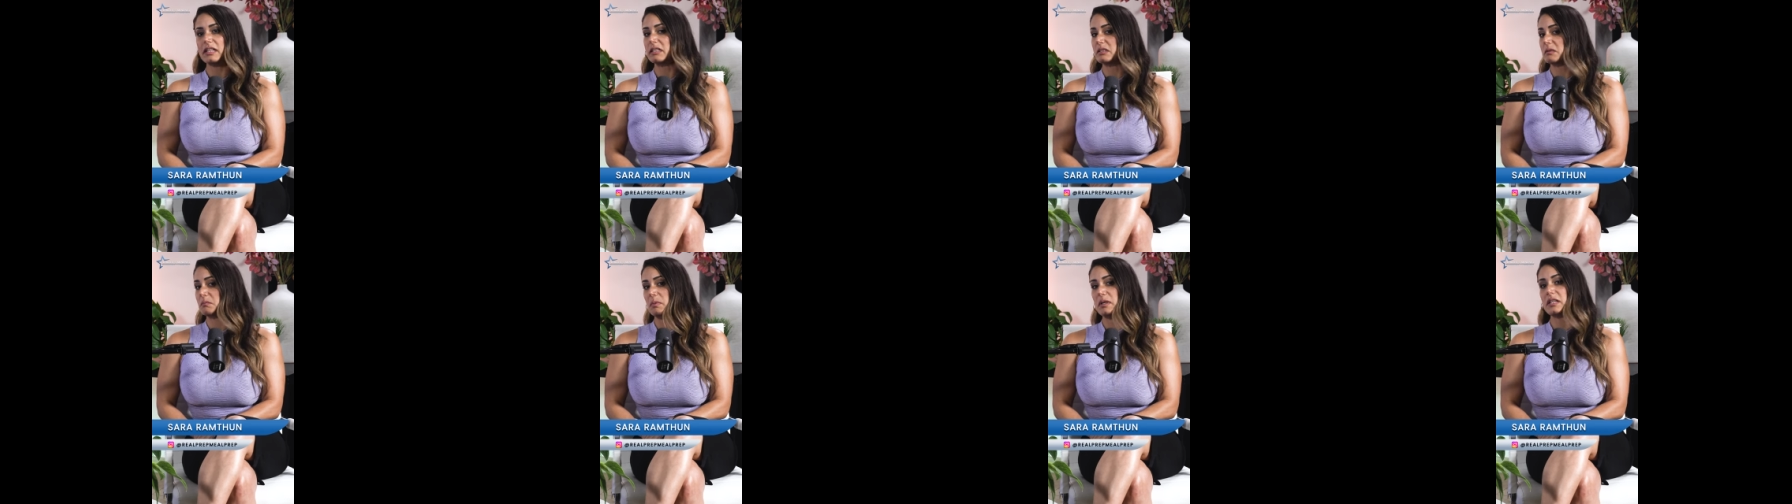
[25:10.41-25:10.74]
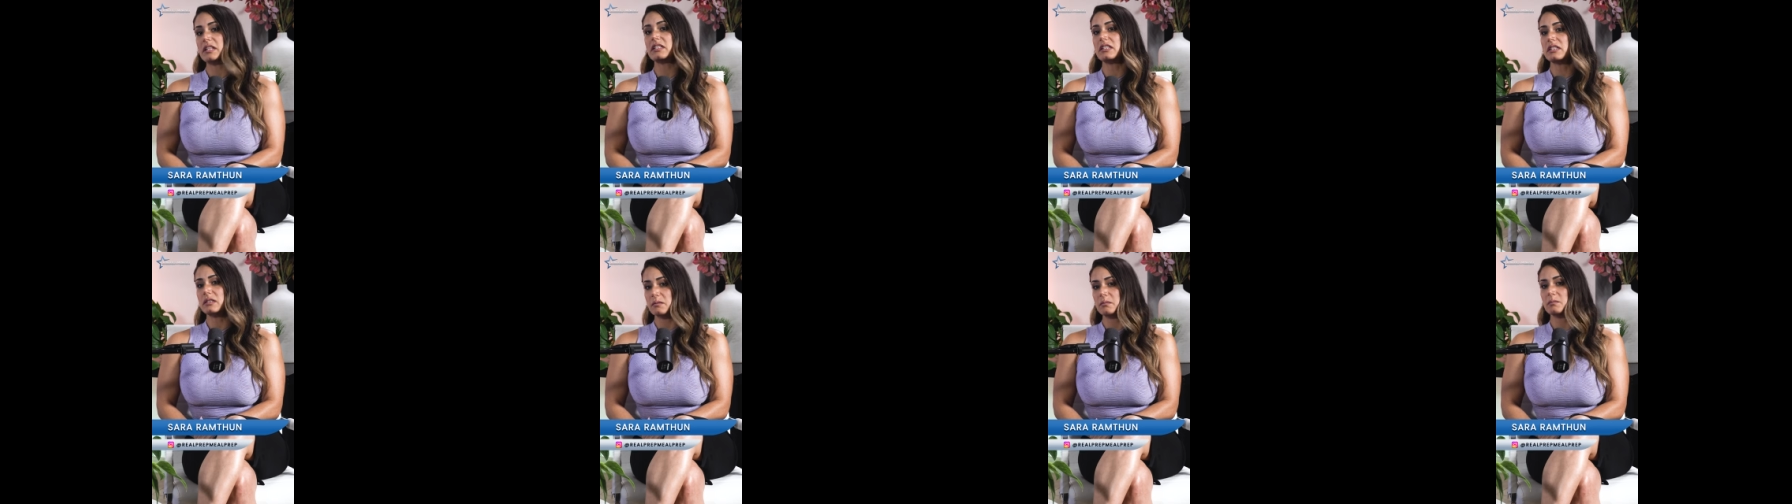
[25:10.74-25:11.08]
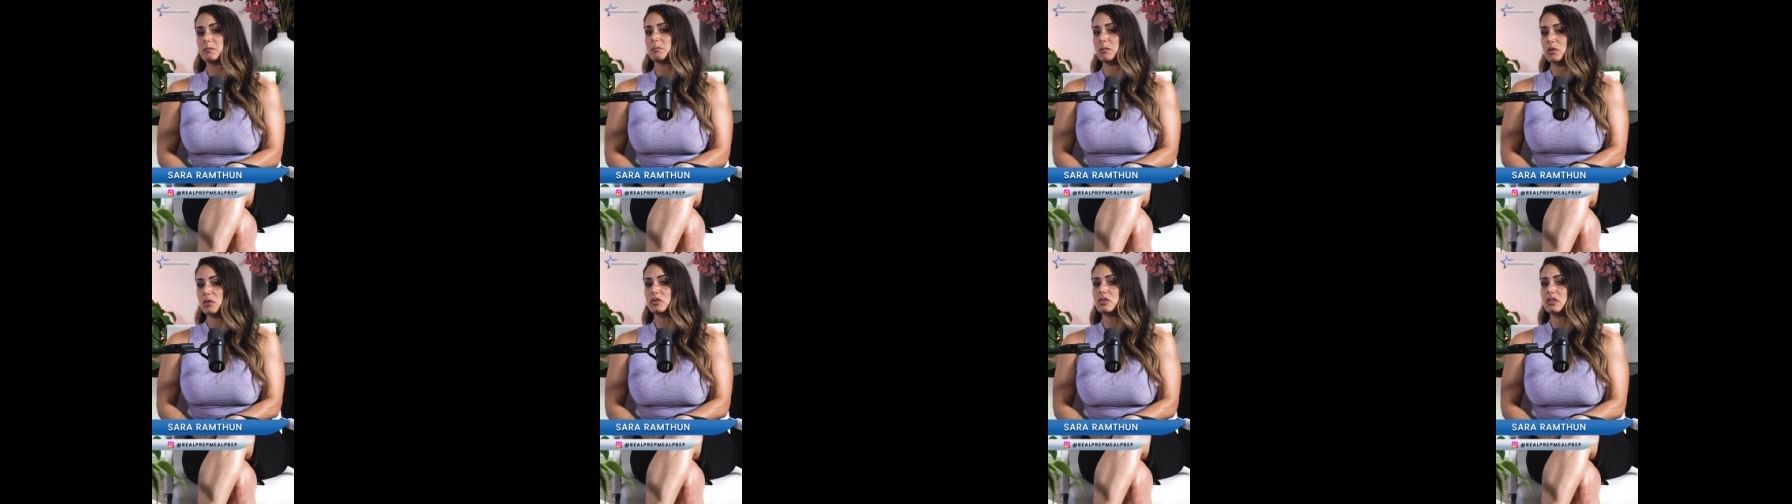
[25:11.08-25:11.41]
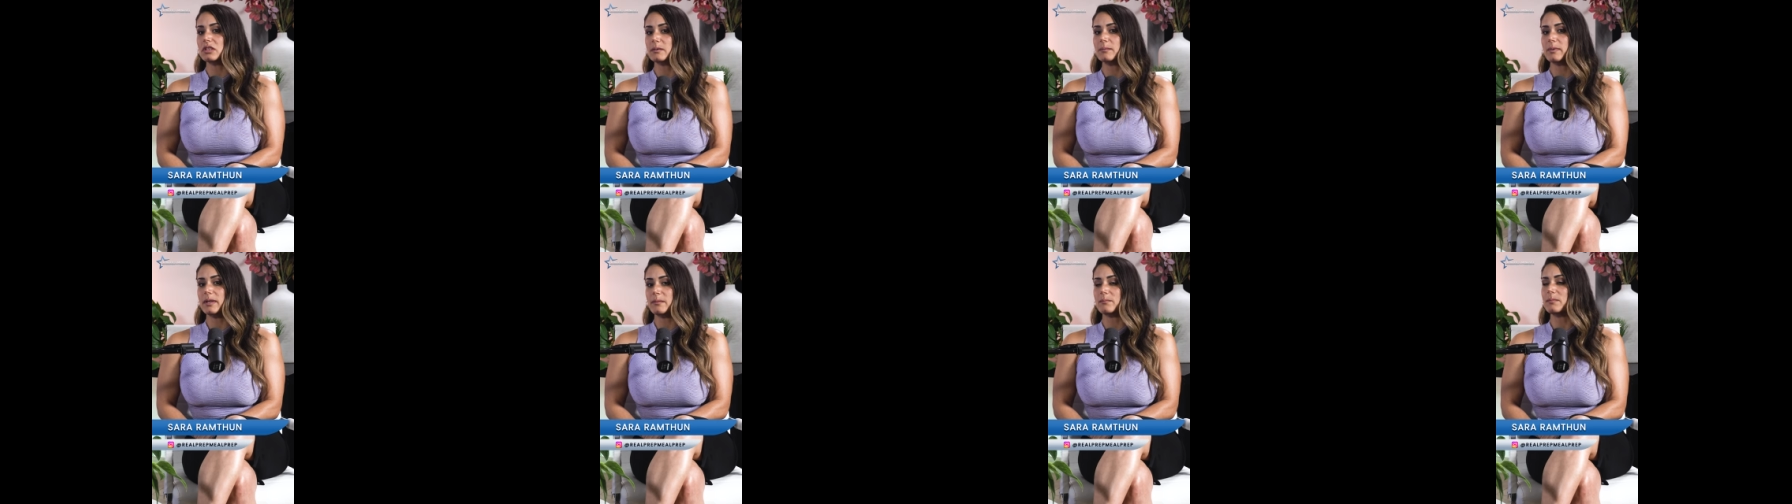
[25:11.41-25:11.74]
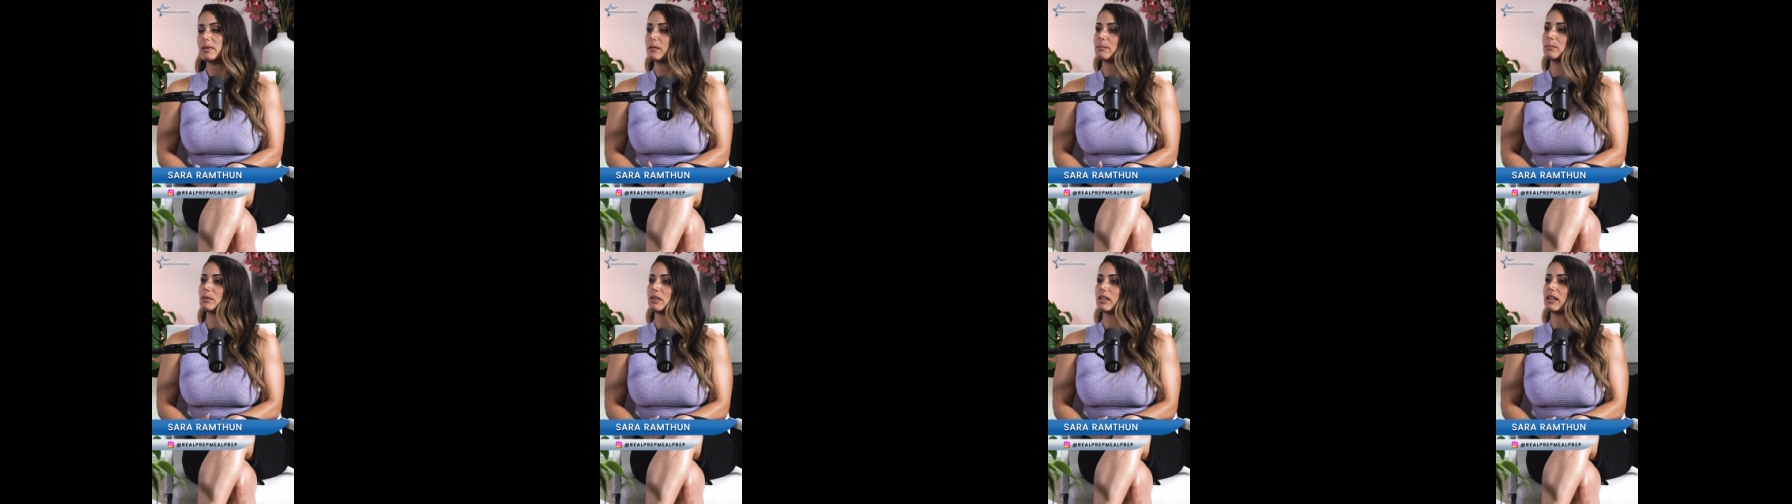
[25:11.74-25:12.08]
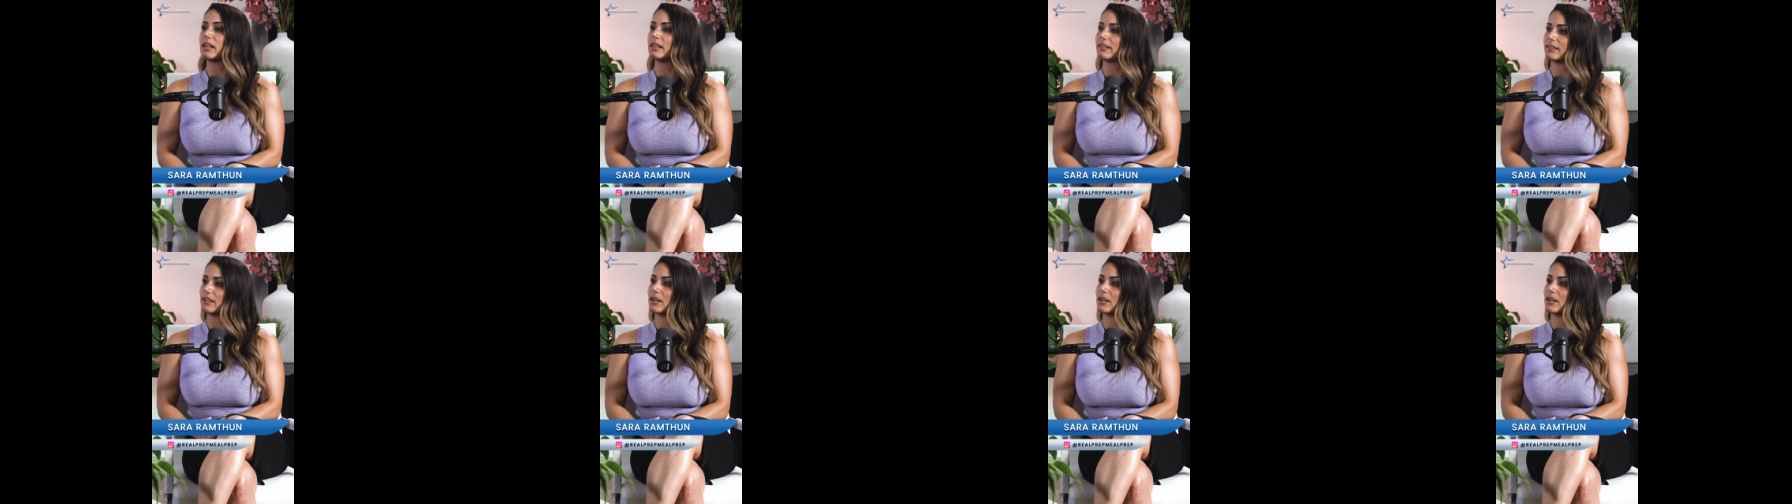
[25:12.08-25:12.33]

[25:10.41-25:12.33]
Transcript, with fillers: it's basically mostly been people I